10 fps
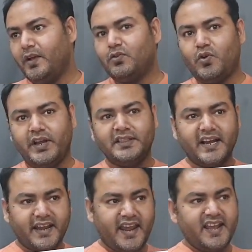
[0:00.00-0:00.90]
So in the
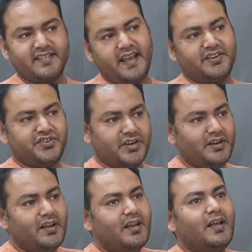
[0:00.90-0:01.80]
K
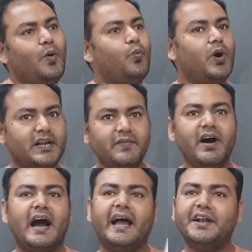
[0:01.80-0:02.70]
section, whatever
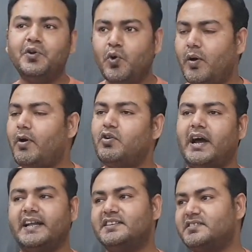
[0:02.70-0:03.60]
I know about
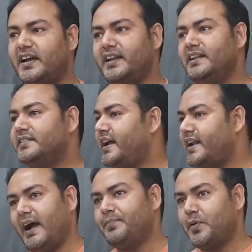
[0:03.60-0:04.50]
Einstein, that
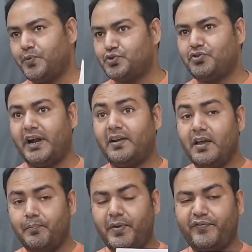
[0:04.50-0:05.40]
I'm supposed to
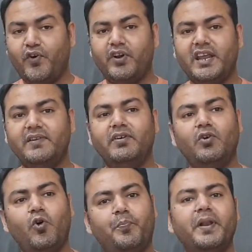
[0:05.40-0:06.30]
write before even
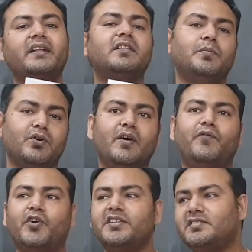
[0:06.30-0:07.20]
opening the book.
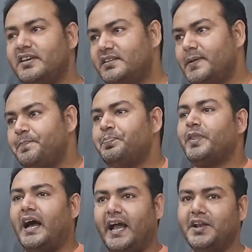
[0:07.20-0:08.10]
For instance,
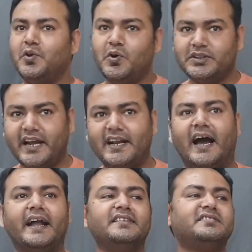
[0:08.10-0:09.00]
I know that
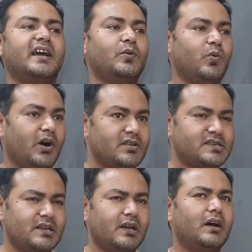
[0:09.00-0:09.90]
Einstein
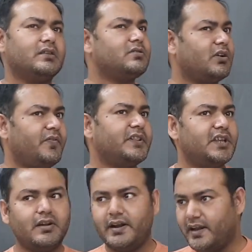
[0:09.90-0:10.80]
was a sort of a
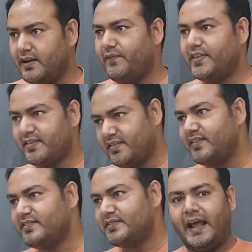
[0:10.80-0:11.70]
theoretical
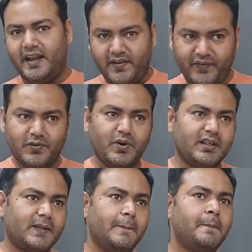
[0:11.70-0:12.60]
physicist, and if it
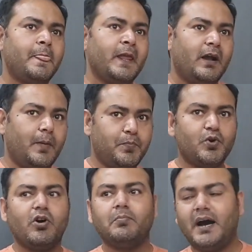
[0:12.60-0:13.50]
was a book
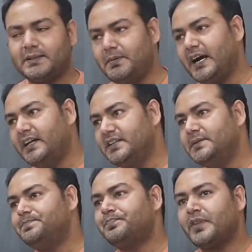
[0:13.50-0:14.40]
on Mahatma Gandhi,
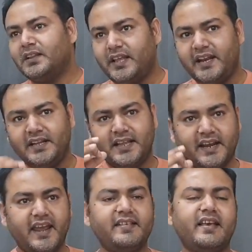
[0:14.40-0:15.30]
then in the
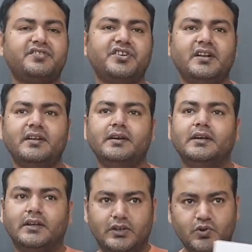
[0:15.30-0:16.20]
K section,
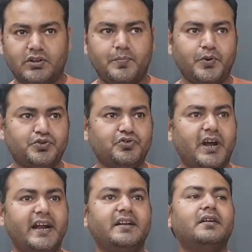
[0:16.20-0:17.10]
you are supposed to
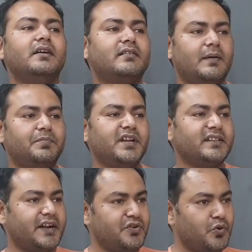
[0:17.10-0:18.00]
write something
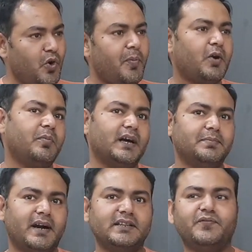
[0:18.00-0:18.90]
that you know about Mahatma Gandhi.